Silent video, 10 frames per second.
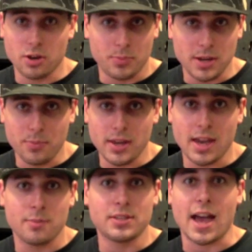your
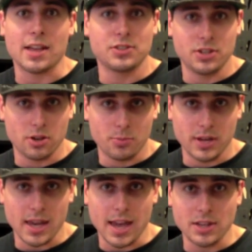ppms, adds to your
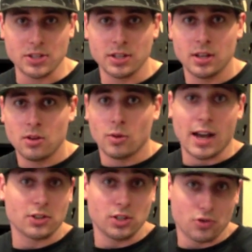pH, will
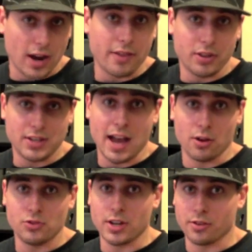actually drive it
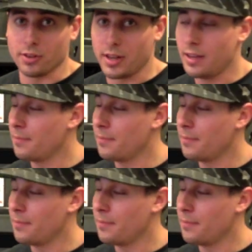down generally.